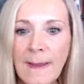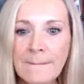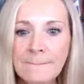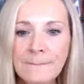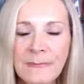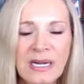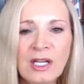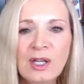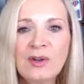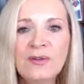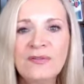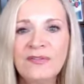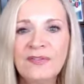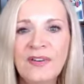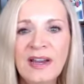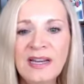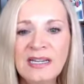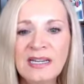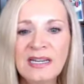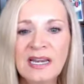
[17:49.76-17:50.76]
but I couldn't
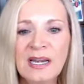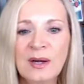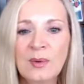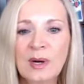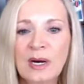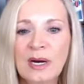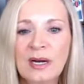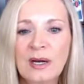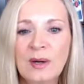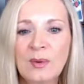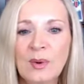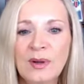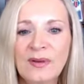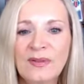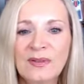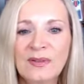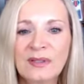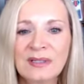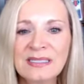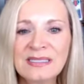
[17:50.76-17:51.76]
find it anywhere. It
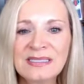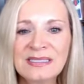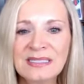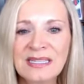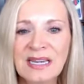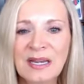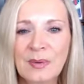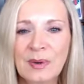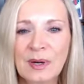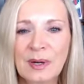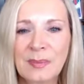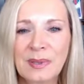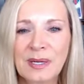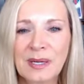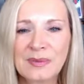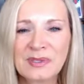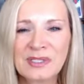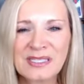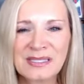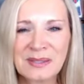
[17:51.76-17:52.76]
wasn't listed anywhere, but I
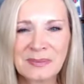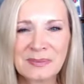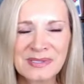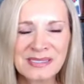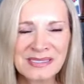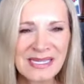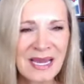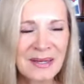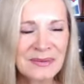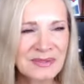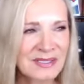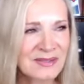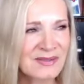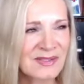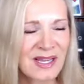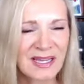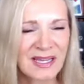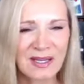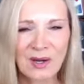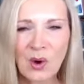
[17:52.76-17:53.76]
was just upset. I was
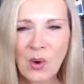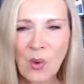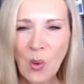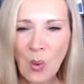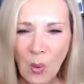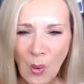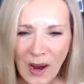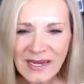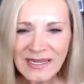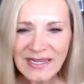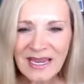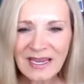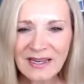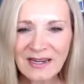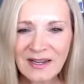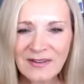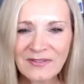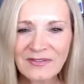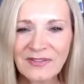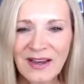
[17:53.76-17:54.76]
like, why
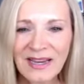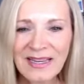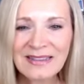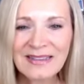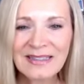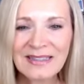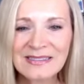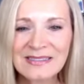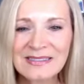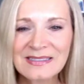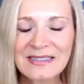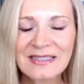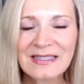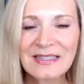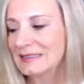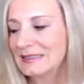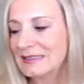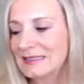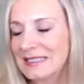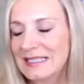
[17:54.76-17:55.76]
can't I find this?
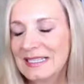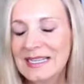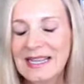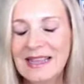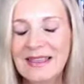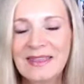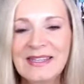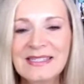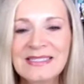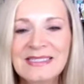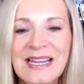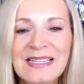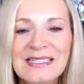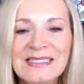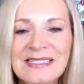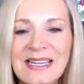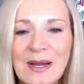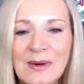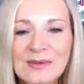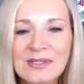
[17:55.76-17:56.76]
The next
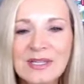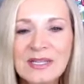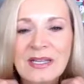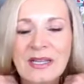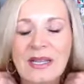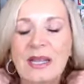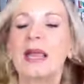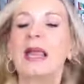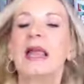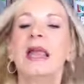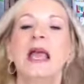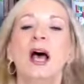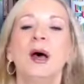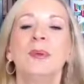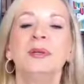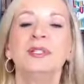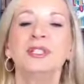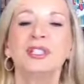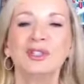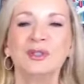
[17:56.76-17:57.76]
day, I was
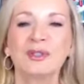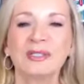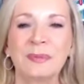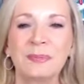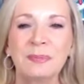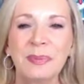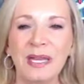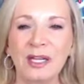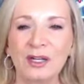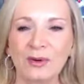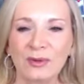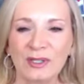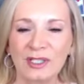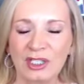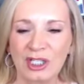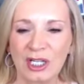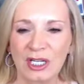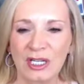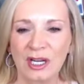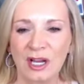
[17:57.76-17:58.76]
helping to do some pedigree
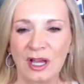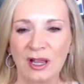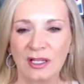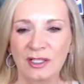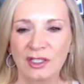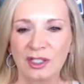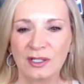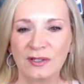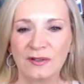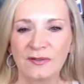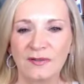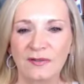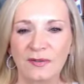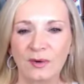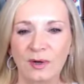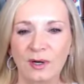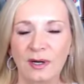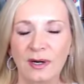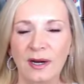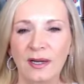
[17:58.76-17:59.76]
genealogy
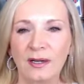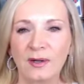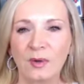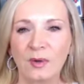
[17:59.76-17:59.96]
for an